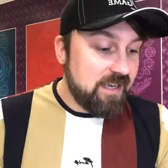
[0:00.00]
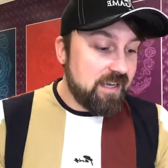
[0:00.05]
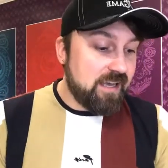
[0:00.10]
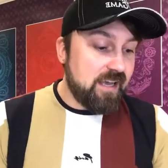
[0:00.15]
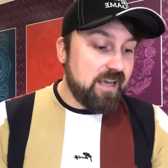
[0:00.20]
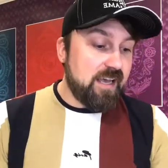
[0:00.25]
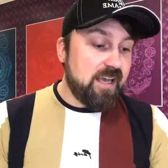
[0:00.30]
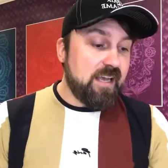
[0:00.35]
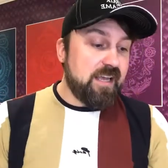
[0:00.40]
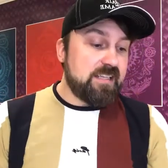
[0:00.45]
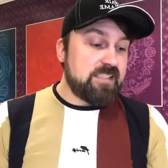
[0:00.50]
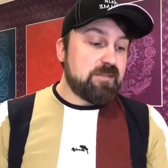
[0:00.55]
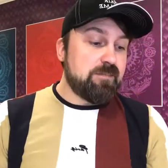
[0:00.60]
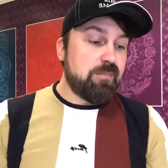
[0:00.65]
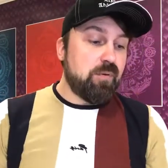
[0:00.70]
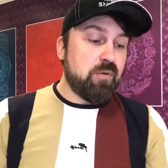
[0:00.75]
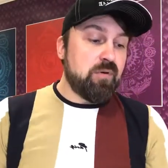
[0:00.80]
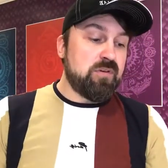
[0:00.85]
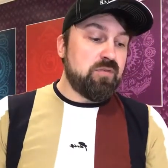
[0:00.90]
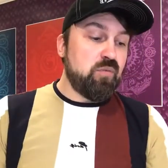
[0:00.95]
It's
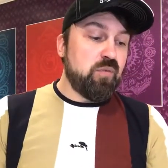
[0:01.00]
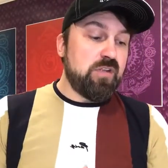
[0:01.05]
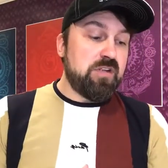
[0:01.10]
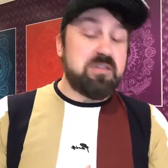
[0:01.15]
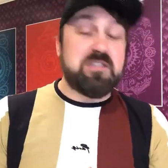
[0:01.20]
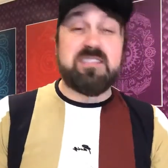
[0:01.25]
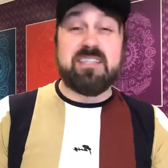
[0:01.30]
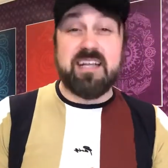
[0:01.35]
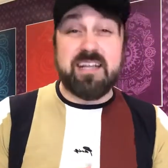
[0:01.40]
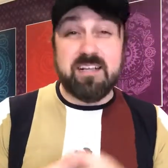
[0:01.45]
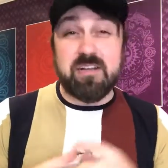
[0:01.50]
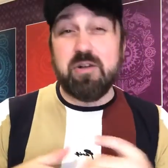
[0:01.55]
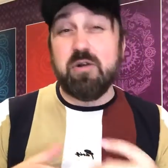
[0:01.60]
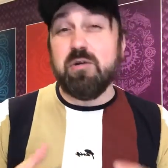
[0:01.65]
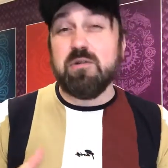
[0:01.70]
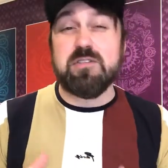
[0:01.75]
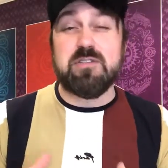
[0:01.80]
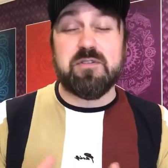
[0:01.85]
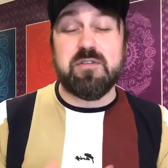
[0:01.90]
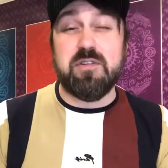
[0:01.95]
important when you're setting
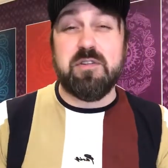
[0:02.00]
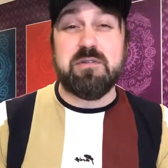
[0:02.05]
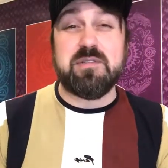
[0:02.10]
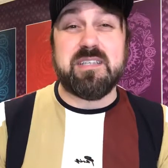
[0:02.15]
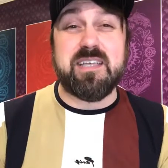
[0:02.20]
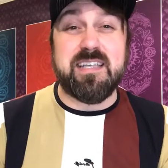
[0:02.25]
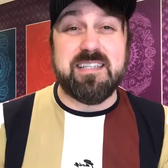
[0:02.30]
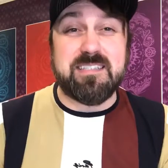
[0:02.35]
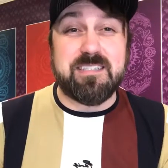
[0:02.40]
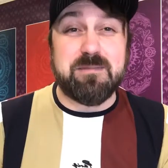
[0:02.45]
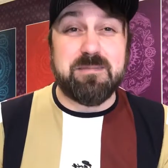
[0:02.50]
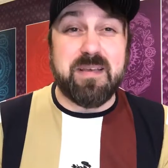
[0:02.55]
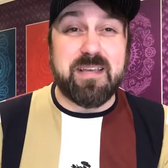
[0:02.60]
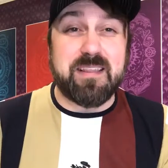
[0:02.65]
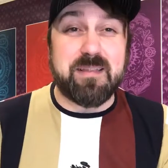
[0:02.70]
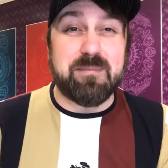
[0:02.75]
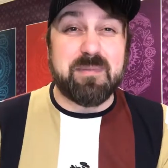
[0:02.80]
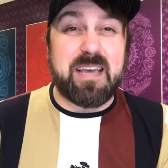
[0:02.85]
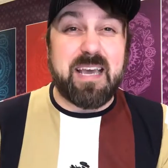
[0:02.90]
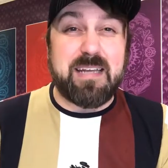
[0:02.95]
goals for those kids to make
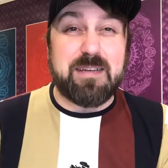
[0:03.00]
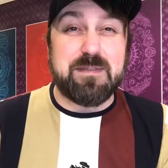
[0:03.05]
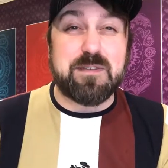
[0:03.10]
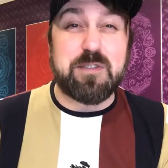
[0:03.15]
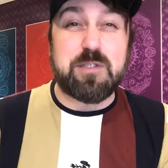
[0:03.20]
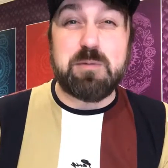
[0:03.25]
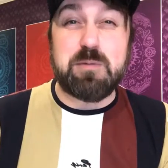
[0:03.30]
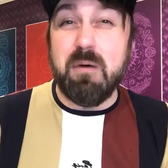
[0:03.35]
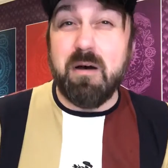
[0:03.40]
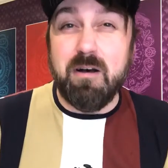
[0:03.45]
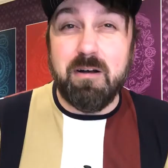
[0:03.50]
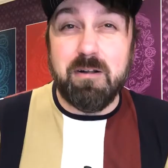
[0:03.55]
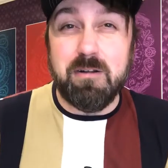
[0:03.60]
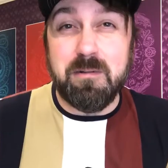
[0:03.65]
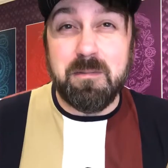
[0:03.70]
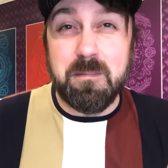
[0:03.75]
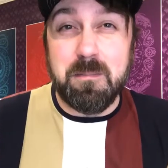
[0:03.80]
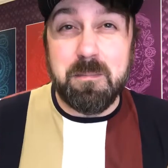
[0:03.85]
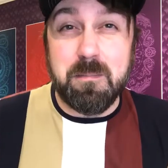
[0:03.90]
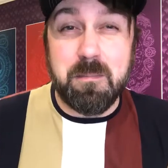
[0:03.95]
them kind of
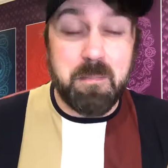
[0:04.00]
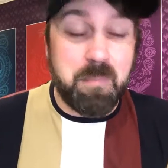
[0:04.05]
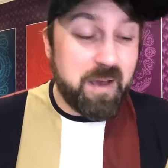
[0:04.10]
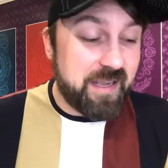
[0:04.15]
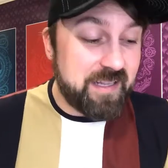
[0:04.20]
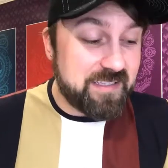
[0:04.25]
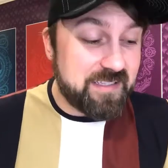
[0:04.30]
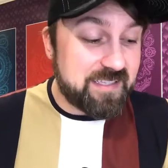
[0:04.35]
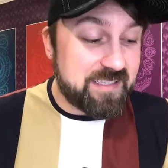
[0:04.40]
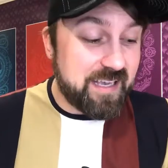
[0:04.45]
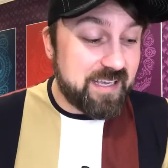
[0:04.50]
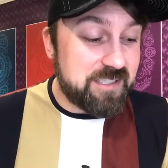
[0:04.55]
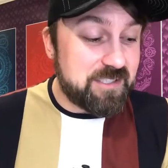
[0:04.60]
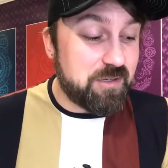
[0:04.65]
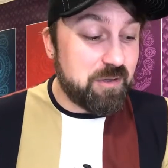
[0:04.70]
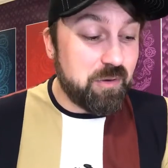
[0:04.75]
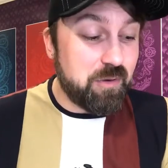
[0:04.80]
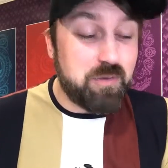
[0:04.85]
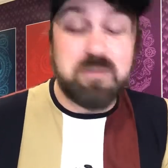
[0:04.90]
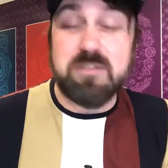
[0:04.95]
small, bite-sized
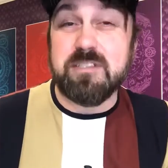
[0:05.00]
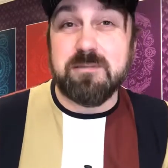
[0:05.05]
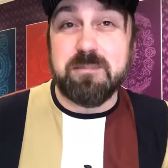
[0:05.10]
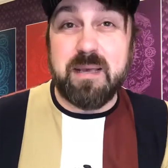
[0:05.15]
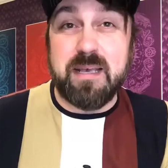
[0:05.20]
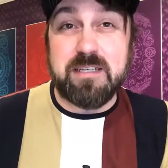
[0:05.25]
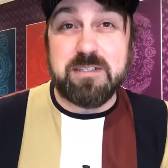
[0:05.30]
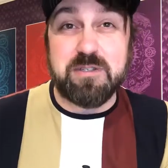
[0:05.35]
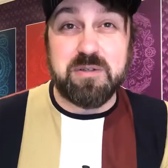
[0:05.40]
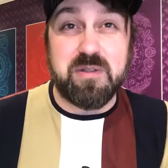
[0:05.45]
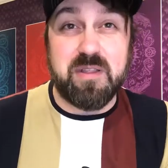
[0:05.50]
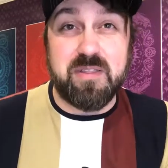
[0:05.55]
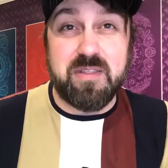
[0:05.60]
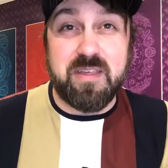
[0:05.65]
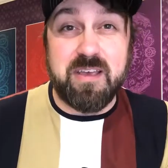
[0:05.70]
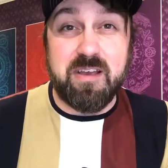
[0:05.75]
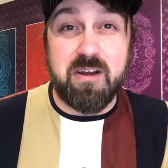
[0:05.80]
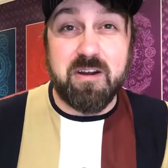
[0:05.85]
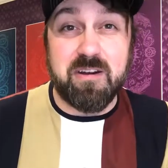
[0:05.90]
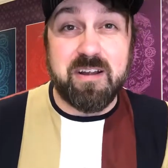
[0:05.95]
goals. Make sure that
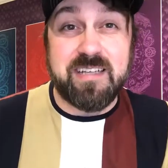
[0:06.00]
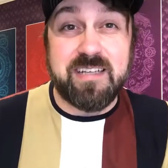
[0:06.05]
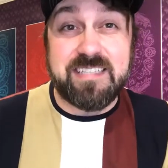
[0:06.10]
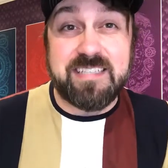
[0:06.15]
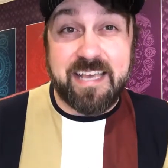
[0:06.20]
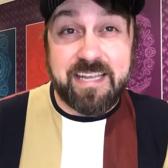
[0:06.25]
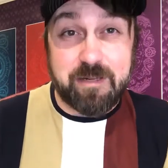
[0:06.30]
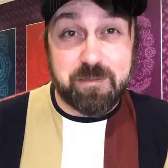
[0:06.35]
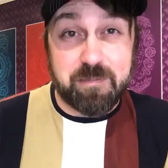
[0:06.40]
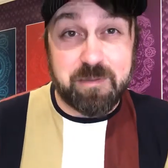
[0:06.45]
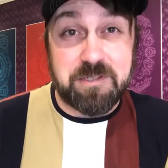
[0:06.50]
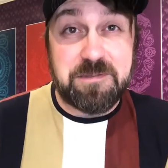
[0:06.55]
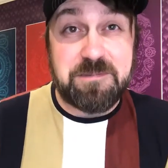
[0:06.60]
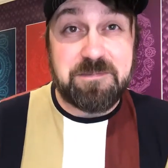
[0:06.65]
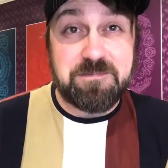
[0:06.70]
they are attainable.